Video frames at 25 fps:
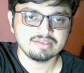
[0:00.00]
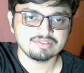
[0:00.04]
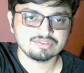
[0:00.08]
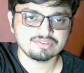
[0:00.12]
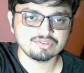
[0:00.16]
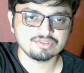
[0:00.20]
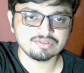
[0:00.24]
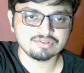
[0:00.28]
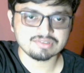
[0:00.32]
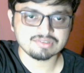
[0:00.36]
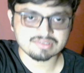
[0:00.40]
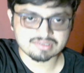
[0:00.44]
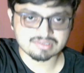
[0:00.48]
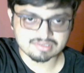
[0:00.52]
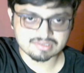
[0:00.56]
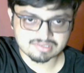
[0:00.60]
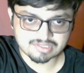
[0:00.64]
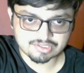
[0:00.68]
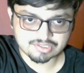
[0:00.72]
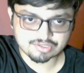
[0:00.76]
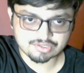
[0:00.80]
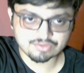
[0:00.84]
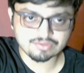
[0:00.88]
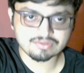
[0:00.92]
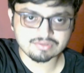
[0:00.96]
So
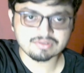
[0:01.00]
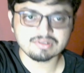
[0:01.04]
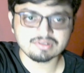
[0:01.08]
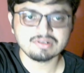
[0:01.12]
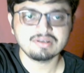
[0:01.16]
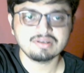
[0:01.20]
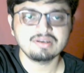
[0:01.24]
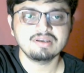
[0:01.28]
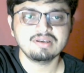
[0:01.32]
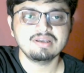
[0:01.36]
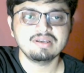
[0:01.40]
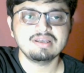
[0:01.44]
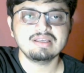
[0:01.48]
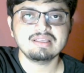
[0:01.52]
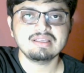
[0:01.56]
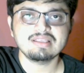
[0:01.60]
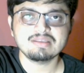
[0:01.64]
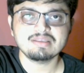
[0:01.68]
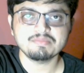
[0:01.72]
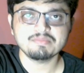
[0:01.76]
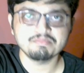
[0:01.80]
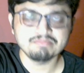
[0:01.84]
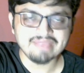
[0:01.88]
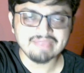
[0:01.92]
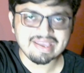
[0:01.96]
Saussure
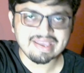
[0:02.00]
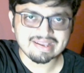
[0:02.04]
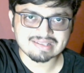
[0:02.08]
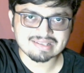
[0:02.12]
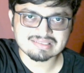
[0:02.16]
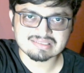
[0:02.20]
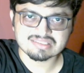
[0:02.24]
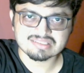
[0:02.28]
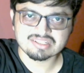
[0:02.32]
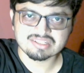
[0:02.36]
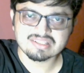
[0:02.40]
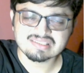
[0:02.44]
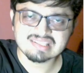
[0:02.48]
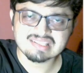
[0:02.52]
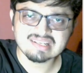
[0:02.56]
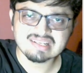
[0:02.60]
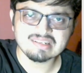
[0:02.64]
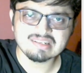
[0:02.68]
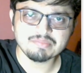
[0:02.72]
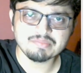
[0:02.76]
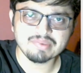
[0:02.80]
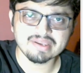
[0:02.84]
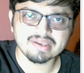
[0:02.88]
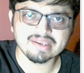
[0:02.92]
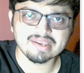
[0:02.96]
makes three
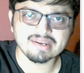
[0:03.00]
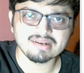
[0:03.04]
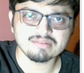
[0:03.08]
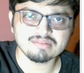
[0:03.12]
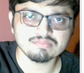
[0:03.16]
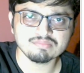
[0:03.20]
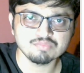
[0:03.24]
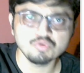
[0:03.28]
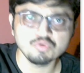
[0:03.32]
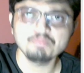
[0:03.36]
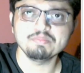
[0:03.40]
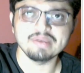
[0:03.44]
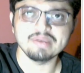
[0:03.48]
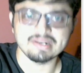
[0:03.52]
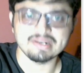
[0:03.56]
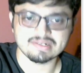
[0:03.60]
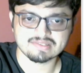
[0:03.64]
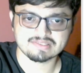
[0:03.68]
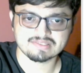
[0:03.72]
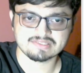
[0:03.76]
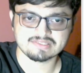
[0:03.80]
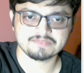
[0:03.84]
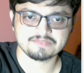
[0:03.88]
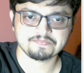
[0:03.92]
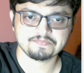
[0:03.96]
significant movements
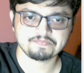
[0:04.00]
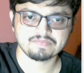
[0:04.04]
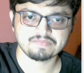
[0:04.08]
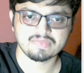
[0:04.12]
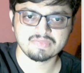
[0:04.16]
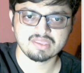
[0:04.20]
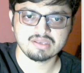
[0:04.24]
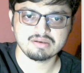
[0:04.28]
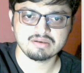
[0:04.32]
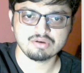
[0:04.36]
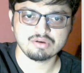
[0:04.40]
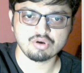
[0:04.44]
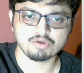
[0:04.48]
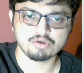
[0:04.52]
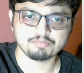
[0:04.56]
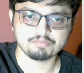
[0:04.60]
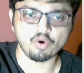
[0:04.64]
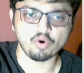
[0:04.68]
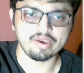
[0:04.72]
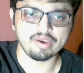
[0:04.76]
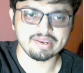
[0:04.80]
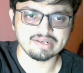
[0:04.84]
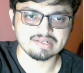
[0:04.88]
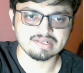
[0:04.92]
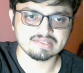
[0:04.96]
or
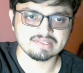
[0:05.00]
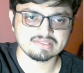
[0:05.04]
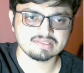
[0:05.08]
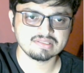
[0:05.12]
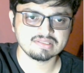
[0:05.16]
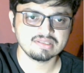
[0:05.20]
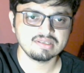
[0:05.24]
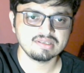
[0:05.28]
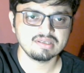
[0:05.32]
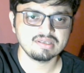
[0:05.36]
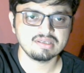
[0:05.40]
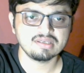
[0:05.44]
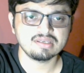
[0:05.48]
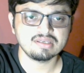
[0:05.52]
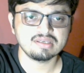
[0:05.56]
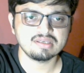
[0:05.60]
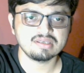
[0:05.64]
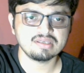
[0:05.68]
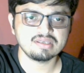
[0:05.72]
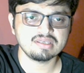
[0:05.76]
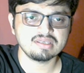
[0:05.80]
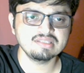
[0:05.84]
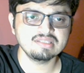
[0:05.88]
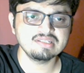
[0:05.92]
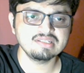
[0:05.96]
points
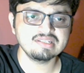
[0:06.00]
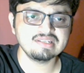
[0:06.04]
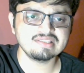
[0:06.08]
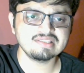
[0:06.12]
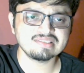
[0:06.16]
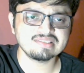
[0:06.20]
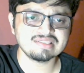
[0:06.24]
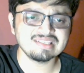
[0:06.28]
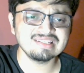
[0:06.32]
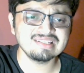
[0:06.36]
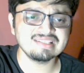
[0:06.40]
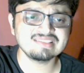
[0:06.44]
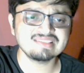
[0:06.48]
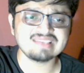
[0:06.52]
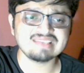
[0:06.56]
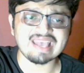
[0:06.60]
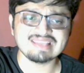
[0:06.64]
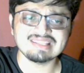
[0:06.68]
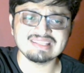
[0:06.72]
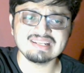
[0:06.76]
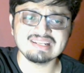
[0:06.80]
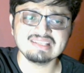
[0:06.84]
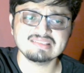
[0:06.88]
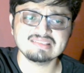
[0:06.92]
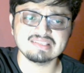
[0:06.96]
in his
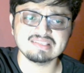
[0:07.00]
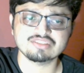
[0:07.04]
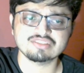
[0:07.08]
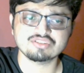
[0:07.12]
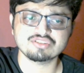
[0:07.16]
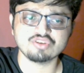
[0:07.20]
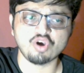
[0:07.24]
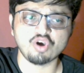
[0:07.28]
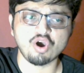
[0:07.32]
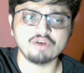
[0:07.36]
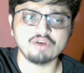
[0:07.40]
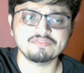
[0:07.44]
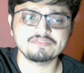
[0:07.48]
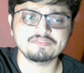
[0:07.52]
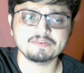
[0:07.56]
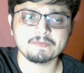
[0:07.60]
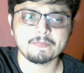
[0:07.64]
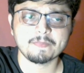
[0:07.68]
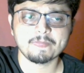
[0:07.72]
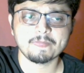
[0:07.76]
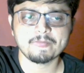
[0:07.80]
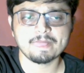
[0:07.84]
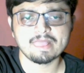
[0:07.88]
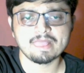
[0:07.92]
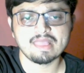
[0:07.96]
analysis of
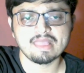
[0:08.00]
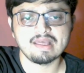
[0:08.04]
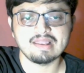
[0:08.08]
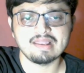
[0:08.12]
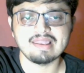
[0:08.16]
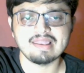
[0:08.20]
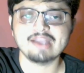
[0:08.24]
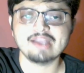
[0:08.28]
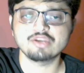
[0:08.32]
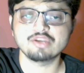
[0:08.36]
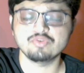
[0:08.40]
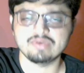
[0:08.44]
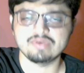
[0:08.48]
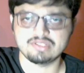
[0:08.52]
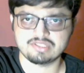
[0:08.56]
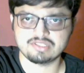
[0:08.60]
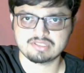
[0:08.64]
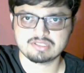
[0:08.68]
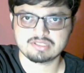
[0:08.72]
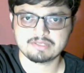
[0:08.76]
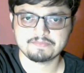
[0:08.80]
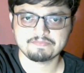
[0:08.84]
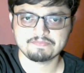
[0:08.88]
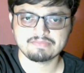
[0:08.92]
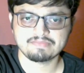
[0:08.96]
language.
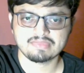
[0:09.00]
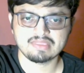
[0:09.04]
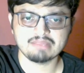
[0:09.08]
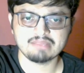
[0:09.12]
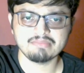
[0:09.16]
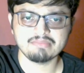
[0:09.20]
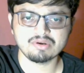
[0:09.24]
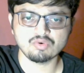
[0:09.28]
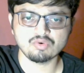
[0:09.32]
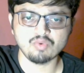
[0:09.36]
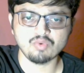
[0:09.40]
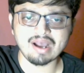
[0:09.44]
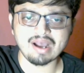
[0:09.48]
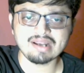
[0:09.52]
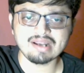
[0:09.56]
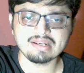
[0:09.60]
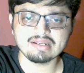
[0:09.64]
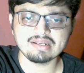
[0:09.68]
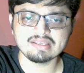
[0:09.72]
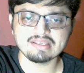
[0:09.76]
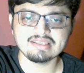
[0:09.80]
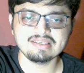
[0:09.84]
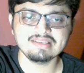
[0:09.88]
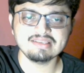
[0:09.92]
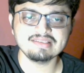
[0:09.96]
Number
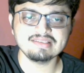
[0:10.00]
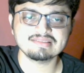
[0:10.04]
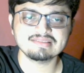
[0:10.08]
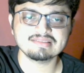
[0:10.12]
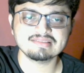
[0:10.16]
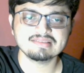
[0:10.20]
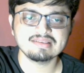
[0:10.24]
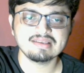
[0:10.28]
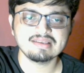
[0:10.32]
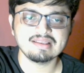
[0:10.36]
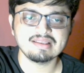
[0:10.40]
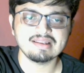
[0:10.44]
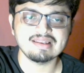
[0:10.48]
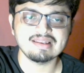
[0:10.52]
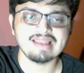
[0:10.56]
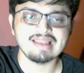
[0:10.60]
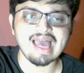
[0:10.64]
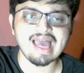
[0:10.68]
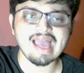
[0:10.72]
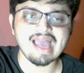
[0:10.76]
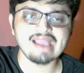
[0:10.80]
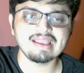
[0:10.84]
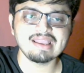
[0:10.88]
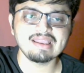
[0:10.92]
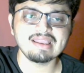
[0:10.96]
one is
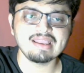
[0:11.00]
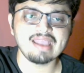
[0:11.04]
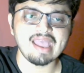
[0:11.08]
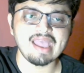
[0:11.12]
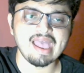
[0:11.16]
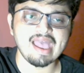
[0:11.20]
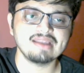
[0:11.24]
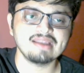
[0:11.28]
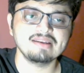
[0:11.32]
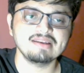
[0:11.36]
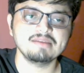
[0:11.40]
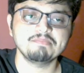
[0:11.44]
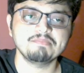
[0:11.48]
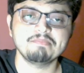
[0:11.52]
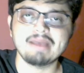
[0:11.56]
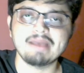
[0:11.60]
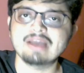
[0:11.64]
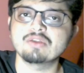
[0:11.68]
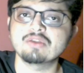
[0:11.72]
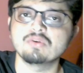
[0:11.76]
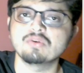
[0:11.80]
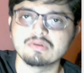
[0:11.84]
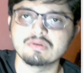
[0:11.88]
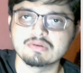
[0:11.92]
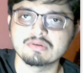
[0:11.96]
langue and
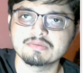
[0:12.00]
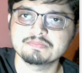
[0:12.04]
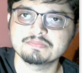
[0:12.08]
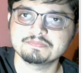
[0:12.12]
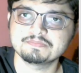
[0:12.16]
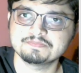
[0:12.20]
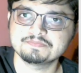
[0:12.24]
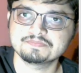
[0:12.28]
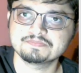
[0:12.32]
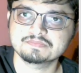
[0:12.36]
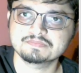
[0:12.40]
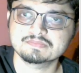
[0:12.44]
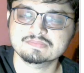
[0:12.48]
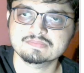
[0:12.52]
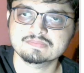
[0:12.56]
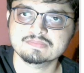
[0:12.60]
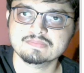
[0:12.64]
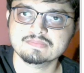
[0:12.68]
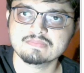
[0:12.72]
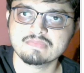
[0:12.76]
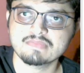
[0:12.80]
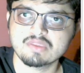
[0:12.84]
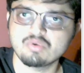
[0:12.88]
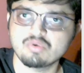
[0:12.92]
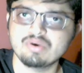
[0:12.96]
parole.
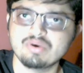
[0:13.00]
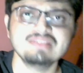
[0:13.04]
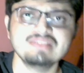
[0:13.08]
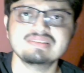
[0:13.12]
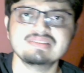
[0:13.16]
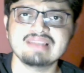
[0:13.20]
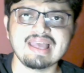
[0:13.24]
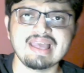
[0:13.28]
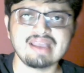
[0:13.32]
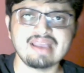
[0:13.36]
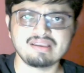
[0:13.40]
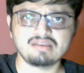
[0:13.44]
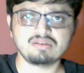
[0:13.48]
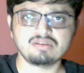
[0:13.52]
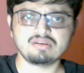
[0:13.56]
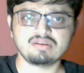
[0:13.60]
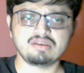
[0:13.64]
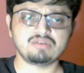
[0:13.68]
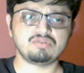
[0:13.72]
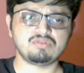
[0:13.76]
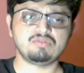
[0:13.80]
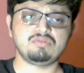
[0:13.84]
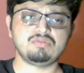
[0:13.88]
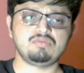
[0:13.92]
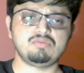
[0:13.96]
What is langue?
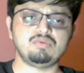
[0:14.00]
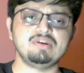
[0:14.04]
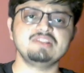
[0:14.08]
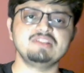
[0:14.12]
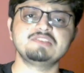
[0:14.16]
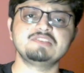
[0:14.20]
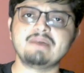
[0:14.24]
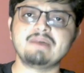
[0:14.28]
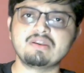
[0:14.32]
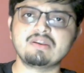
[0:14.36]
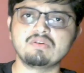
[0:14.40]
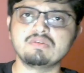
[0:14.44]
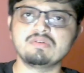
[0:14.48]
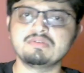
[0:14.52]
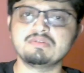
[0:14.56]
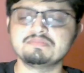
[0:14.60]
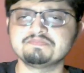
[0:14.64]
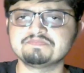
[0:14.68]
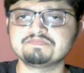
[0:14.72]
What is parole?